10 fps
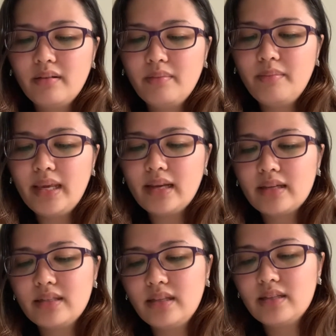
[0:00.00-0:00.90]

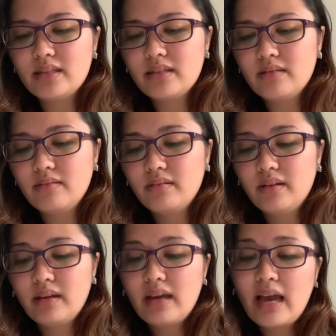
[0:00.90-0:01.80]
mix, since
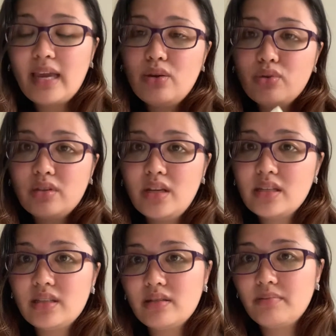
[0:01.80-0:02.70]
I use
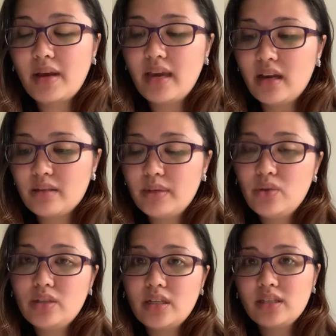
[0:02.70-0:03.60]
this, my husband
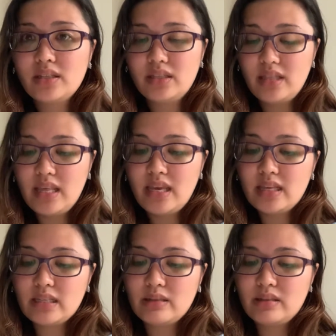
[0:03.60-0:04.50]
uses
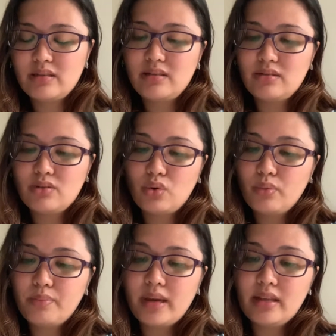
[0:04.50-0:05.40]
this
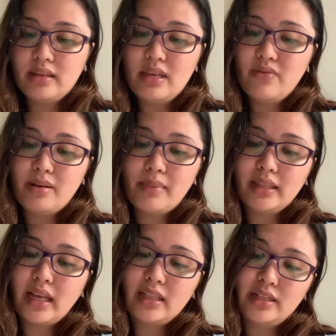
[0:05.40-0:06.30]
soap, and even my
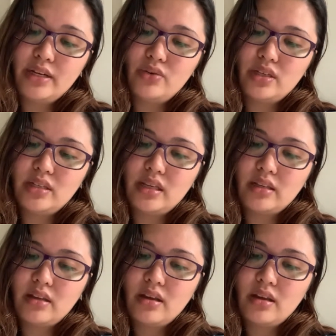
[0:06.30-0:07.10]
toddler uses it.